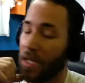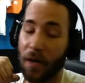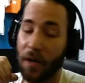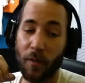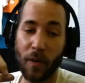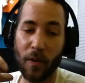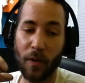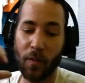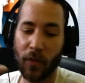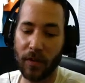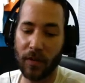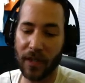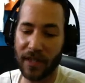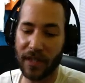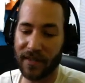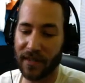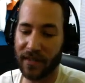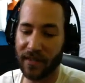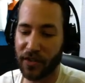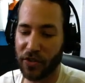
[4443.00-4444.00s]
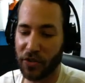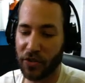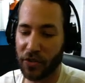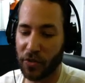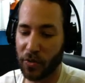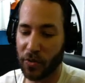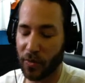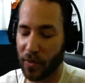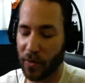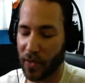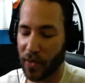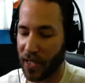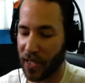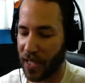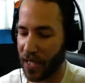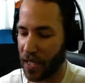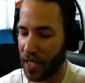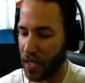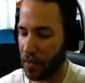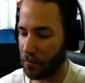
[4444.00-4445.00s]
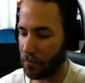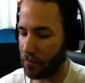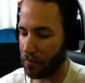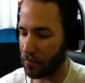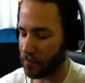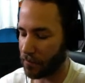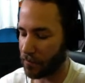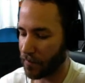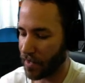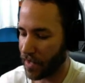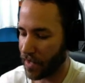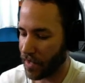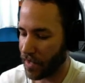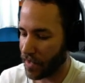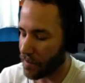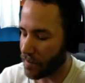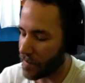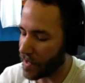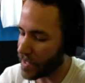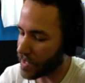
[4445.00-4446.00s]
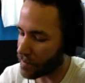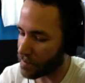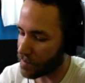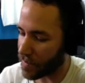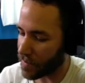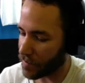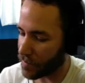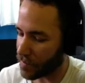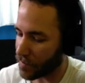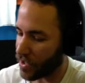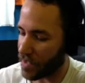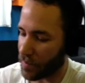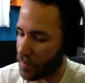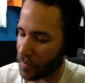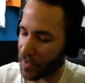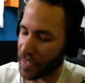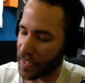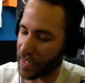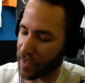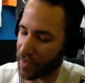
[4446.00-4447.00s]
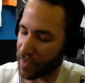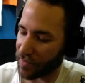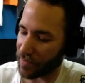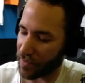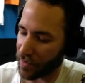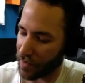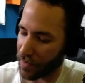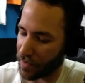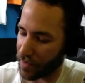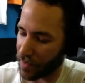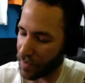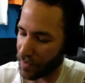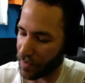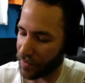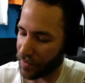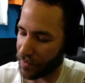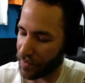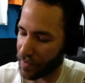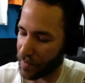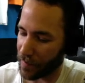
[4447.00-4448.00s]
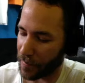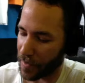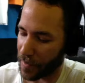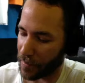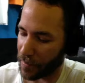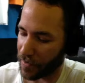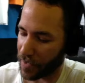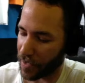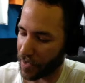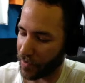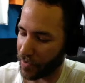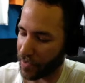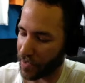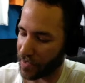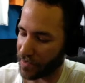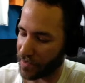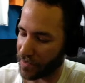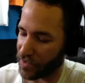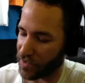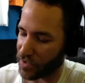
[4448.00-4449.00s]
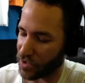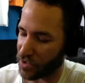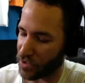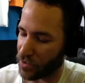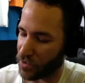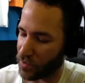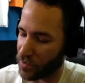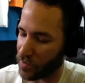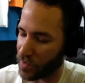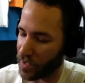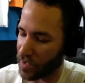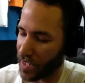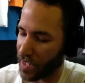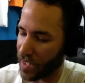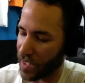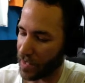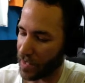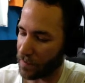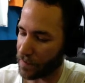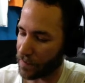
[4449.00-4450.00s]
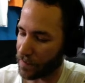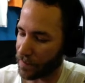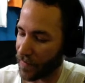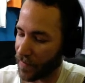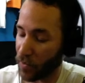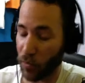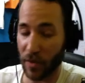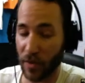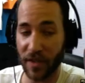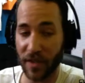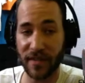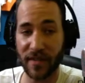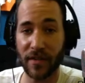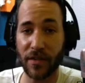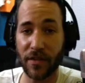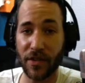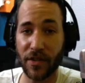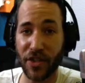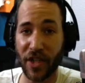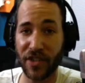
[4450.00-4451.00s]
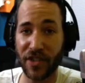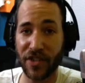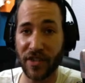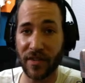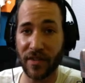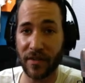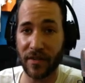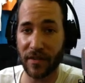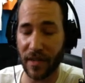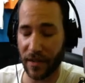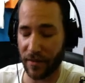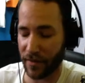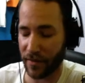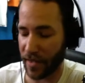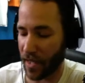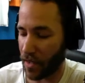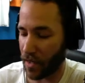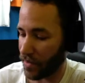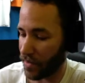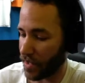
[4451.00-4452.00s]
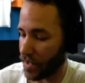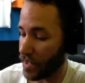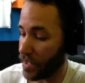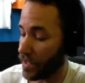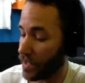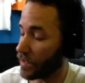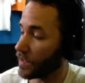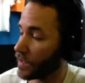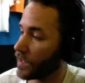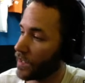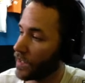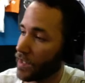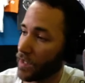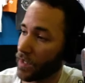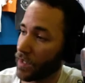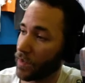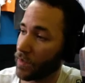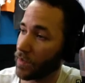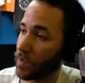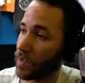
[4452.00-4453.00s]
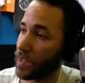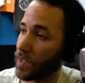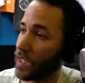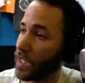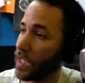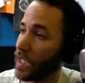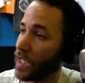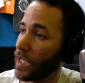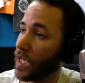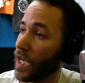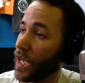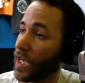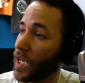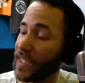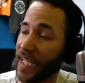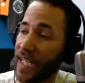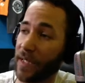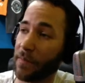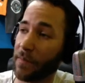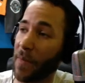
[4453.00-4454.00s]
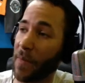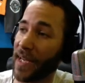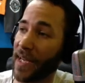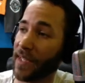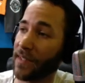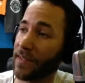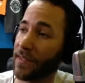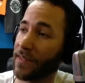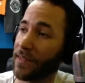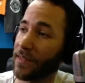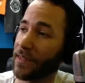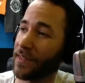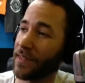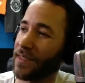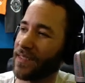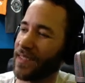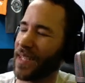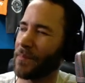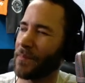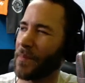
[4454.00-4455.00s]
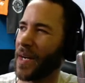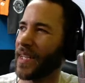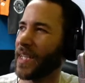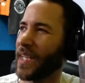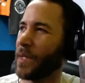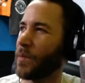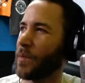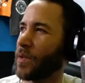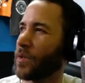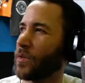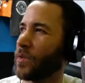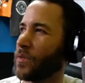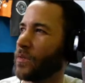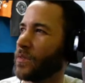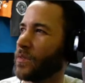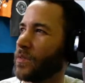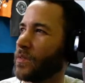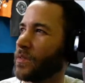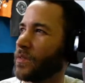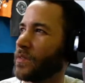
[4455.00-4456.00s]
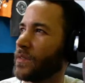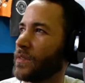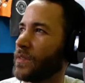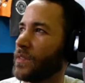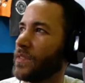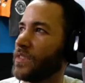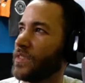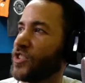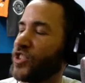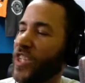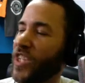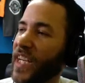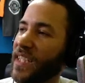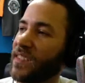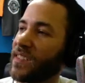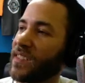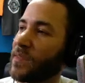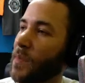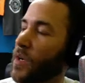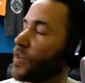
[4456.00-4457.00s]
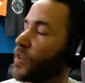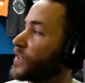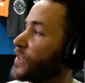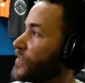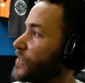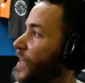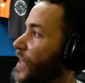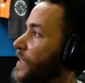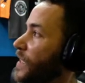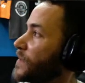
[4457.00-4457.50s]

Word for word: Well, we'll listen to. Um, man, I'm I'm drawing a blank on of all all the people that we listen to. Um, we'll listen to churches every now and then. Churches and the uh, churches my, and um, not my chemical are for chain our, smokers, right?